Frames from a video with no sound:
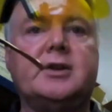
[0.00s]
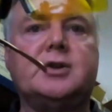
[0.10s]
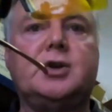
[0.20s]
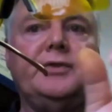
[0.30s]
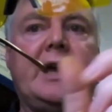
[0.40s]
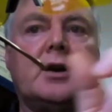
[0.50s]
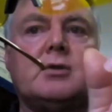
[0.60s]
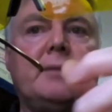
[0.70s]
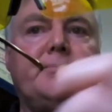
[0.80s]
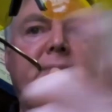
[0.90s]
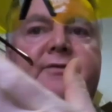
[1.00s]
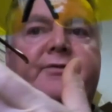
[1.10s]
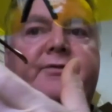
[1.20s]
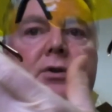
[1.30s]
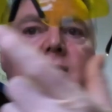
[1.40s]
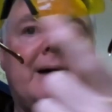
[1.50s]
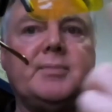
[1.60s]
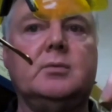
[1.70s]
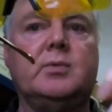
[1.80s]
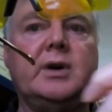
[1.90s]
It's got that great big full wrap
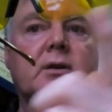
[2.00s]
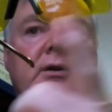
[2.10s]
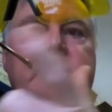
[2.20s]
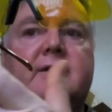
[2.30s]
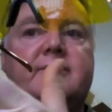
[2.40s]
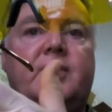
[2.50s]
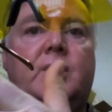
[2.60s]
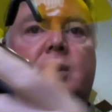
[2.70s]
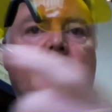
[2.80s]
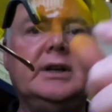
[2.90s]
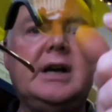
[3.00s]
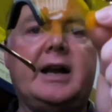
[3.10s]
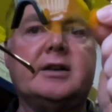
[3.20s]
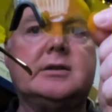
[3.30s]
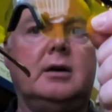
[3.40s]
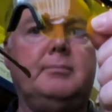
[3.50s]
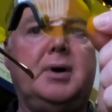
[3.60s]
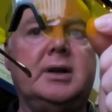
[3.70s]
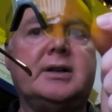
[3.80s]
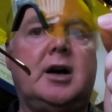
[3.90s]
that we're looking for, and it's got
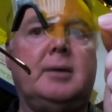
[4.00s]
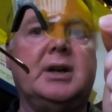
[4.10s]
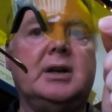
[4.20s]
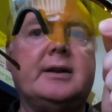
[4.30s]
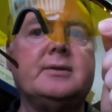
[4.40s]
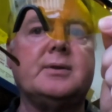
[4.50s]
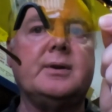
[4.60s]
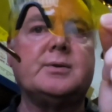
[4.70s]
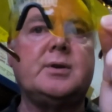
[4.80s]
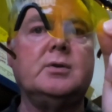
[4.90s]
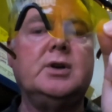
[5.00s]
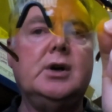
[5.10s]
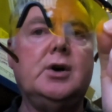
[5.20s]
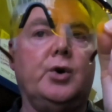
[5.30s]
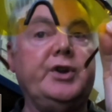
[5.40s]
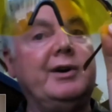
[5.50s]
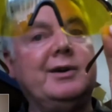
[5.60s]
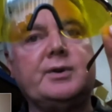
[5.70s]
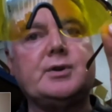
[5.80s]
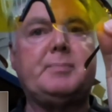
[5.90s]
polycarbonate lenses. So although
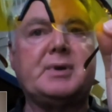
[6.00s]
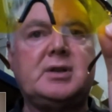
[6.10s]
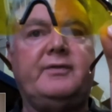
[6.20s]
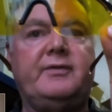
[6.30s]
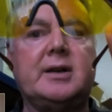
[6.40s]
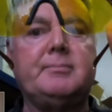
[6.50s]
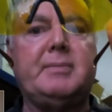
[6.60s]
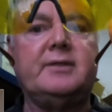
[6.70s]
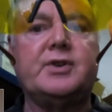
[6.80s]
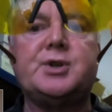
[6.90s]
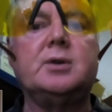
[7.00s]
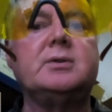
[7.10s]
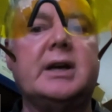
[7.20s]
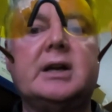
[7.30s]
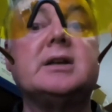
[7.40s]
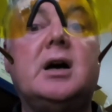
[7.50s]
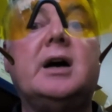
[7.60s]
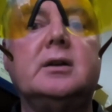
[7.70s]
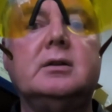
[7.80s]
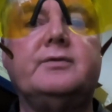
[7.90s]
it wasn't specifically made for shooting, it is
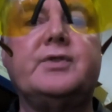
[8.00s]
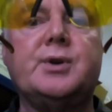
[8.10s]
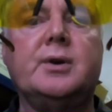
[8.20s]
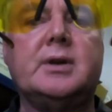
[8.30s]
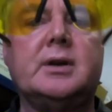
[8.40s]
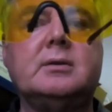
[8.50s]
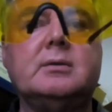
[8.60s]
ideal for shooting.